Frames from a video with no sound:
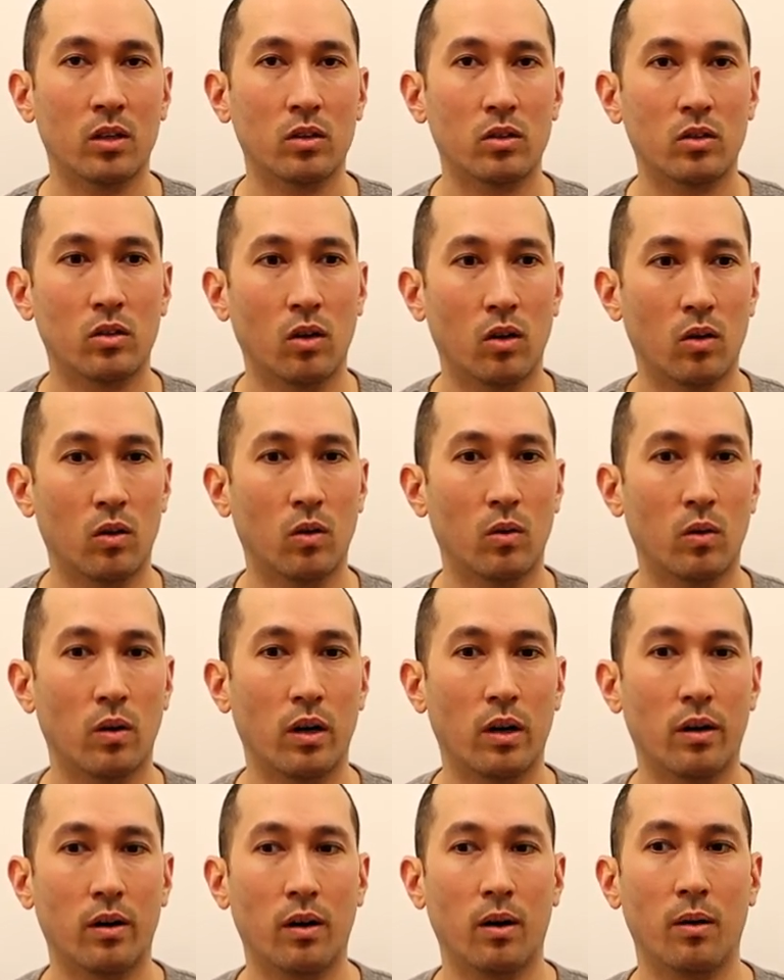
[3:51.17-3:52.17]

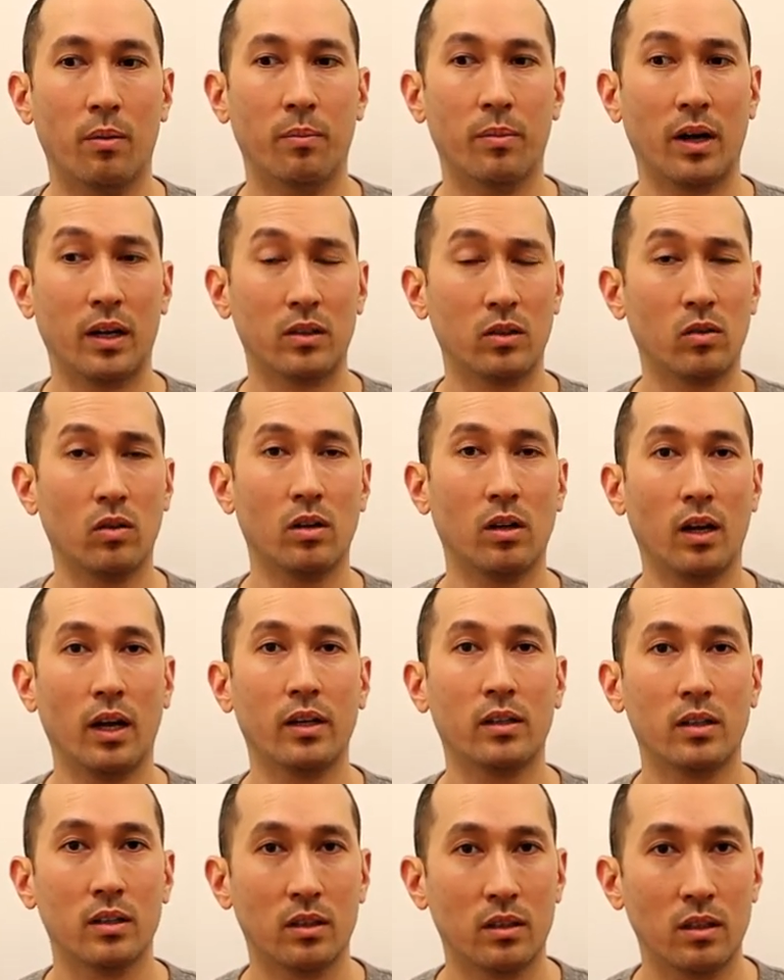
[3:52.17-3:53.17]
So um, I sort of
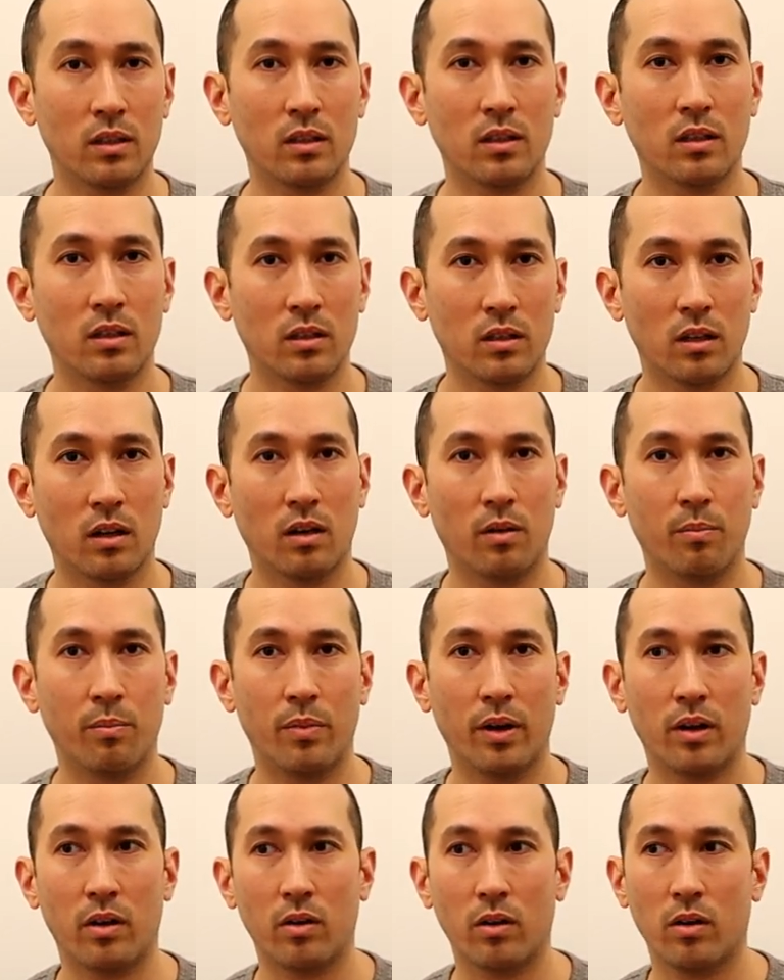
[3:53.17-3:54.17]
like this. This is a
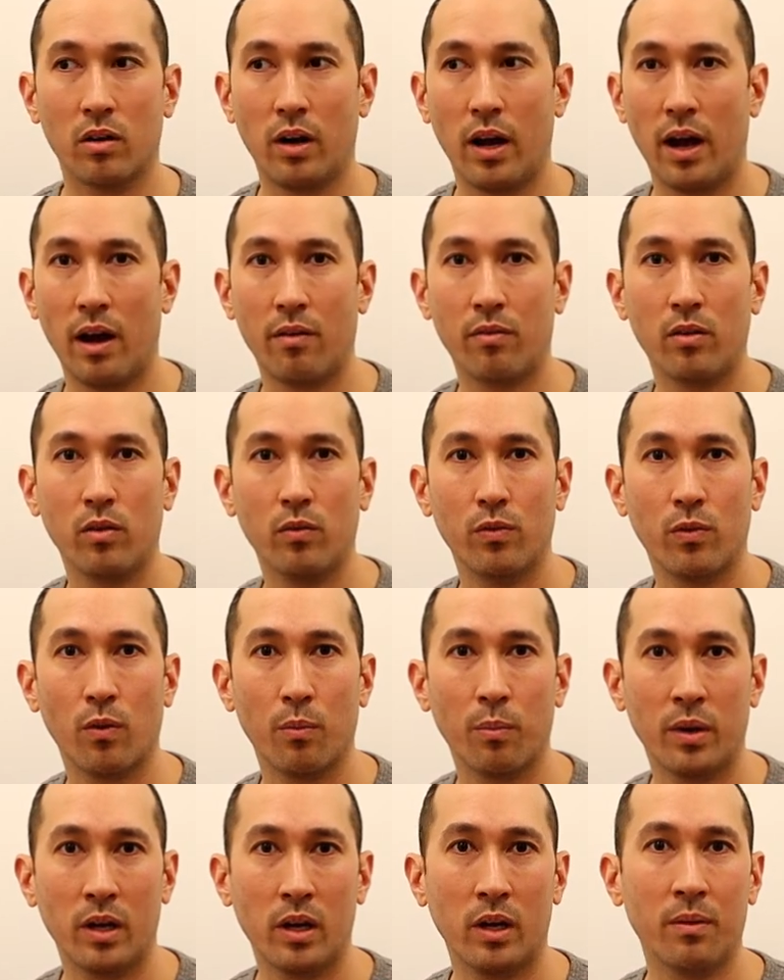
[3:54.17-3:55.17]
better avenue
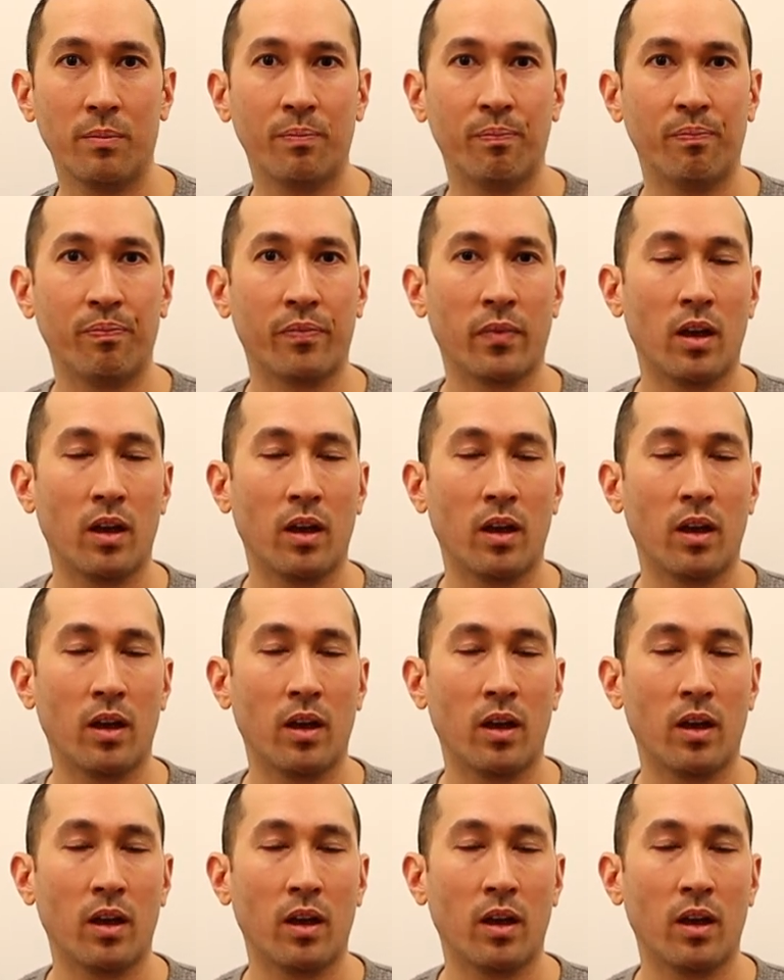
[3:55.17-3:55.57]
for me.